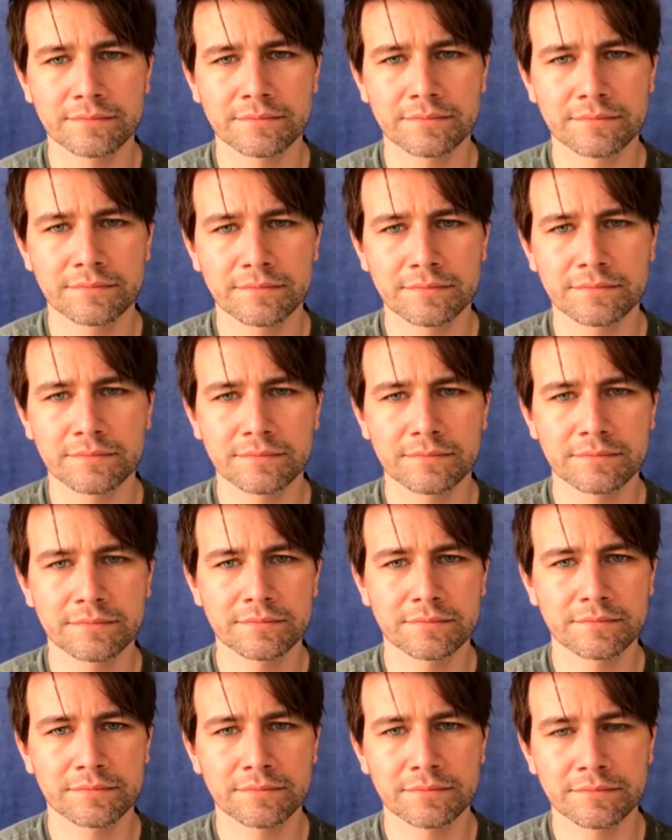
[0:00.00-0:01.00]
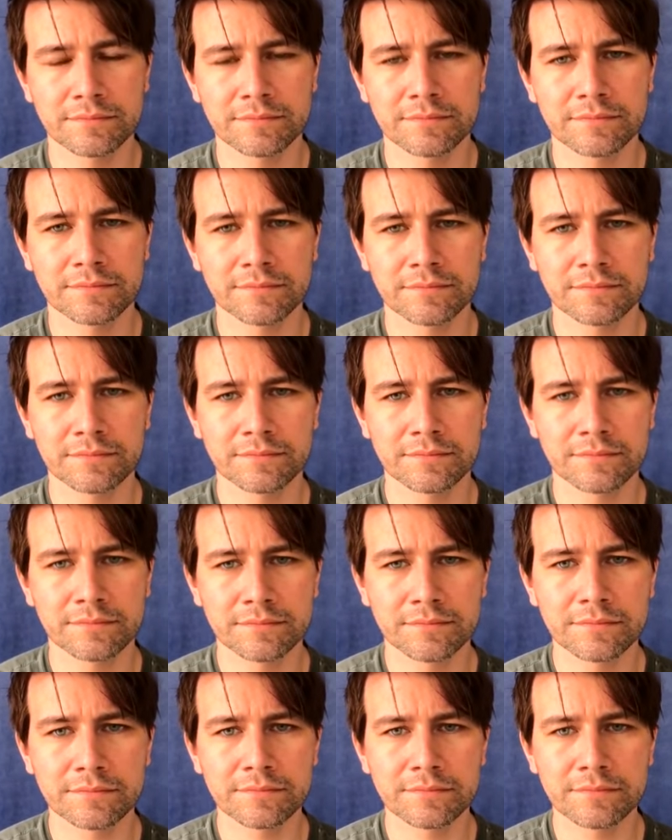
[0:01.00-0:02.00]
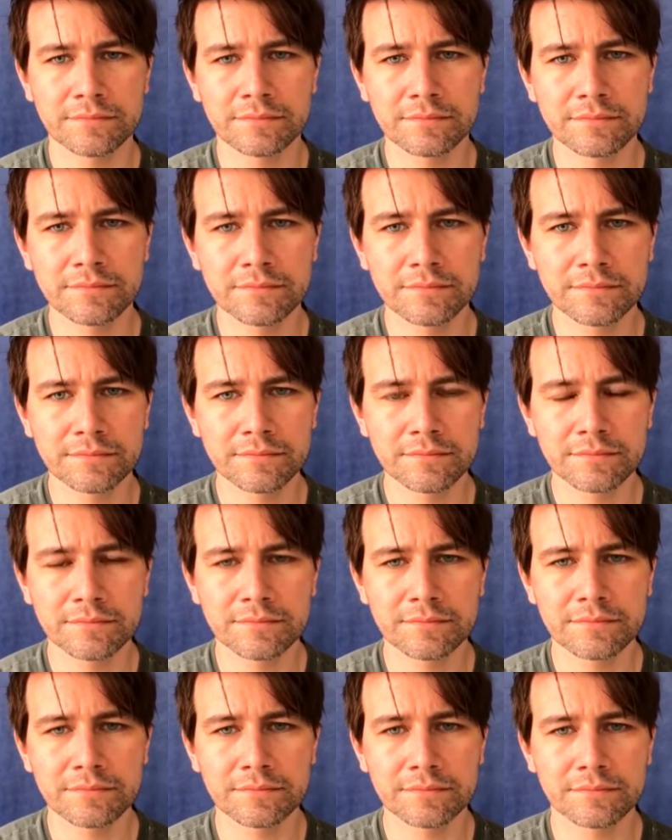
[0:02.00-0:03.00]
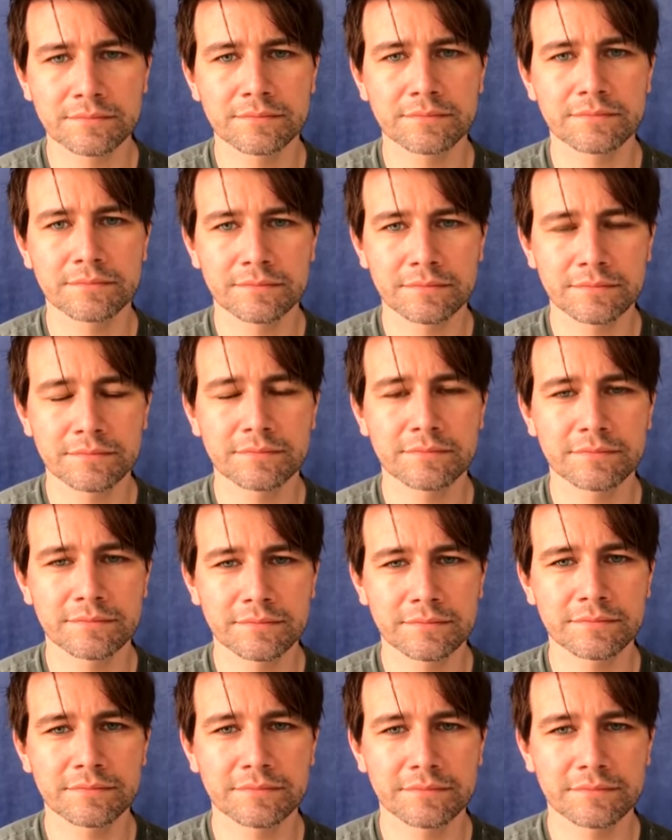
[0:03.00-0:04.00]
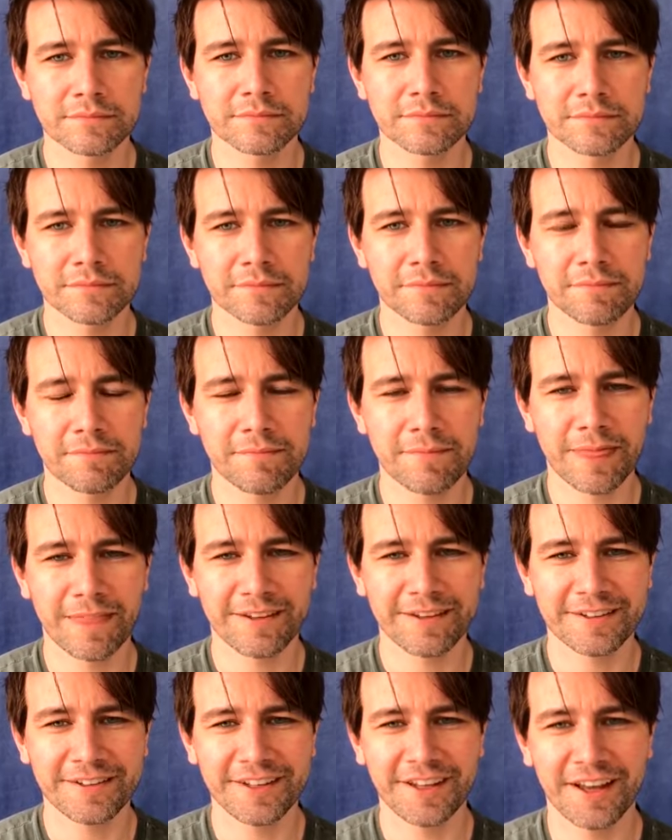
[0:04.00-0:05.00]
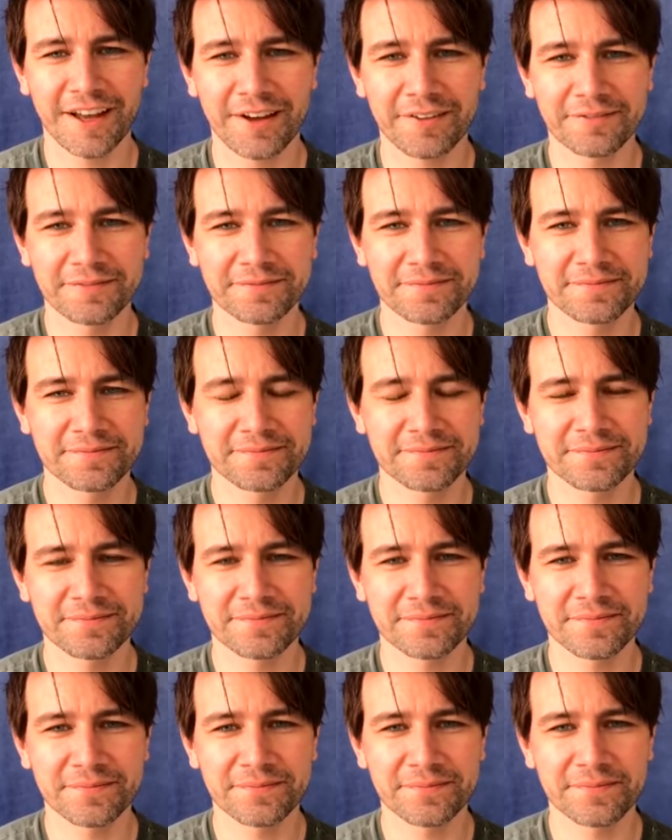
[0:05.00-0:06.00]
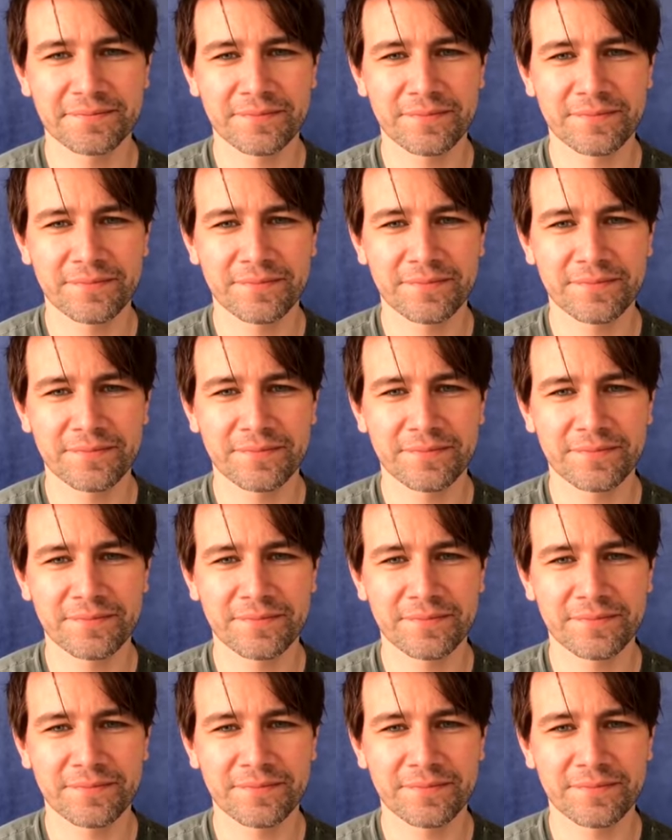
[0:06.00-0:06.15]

This person isn't speaking.